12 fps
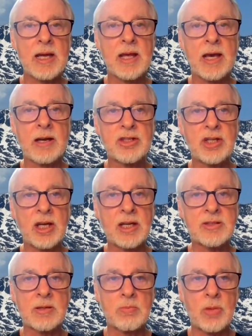
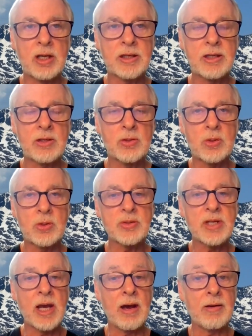energetics of
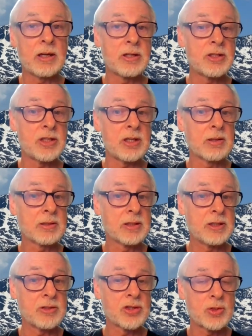molecules, how energy
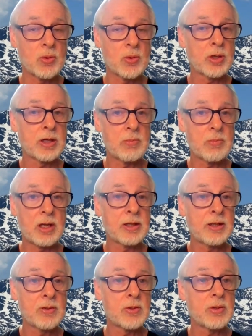is stored in
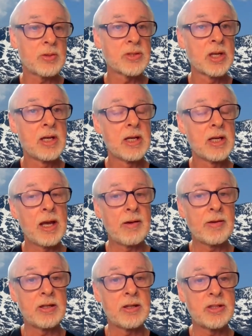molecules,
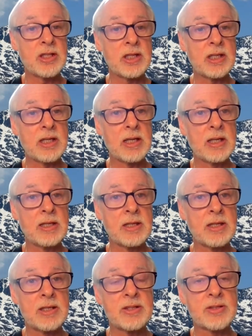how energy
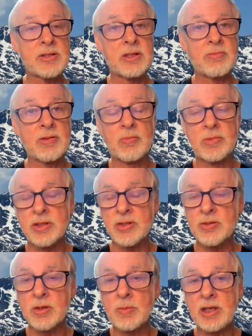is
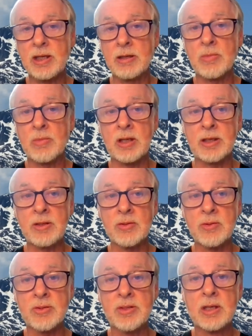distributed in
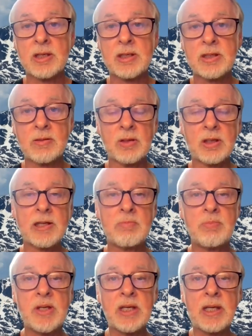molecules to really
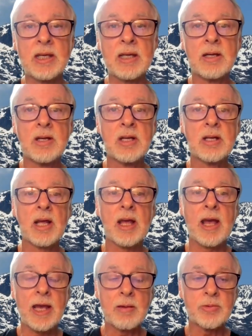be
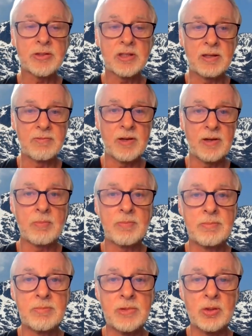able to develop
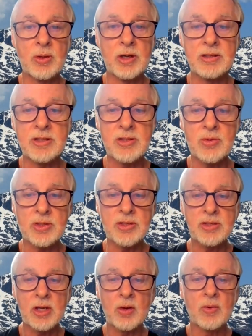new energy
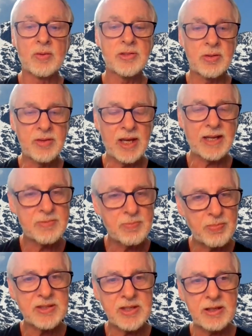sources. So that's
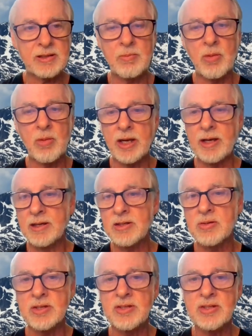basically my
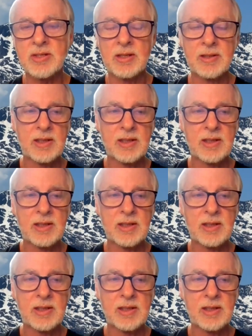interest